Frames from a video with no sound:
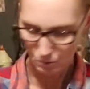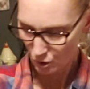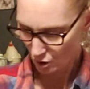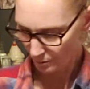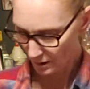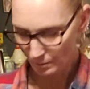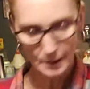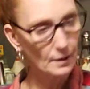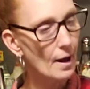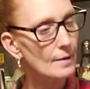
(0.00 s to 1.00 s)
which will be my
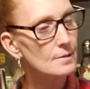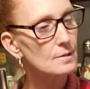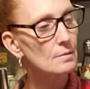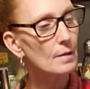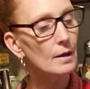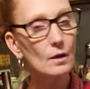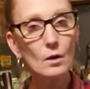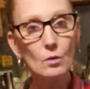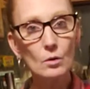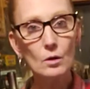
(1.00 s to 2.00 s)
last
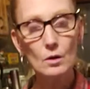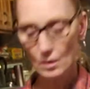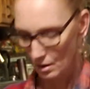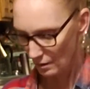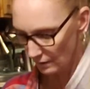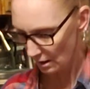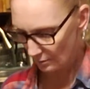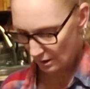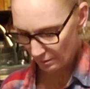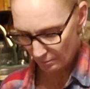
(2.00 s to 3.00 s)
tomato that I'm
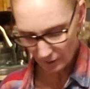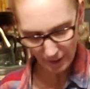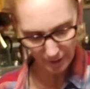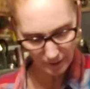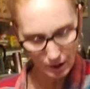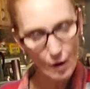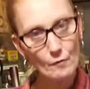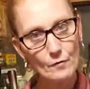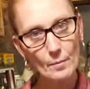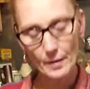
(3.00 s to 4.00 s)
going to be planting
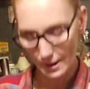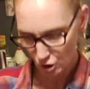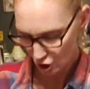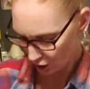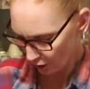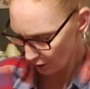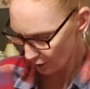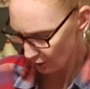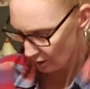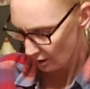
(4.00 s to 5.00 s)
from last
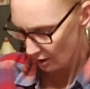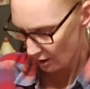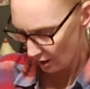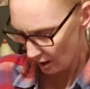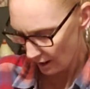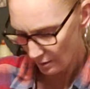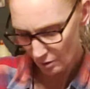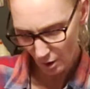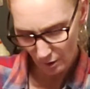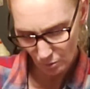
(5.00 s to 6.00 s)
year. I am
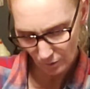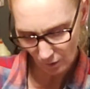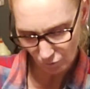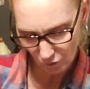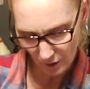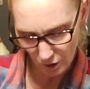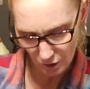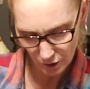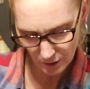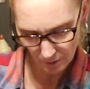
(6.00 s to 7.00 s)
going with the
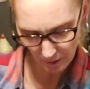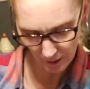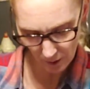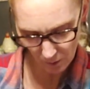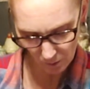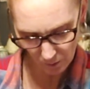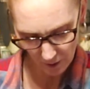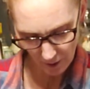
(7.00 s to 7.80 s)
Rutgers tomato,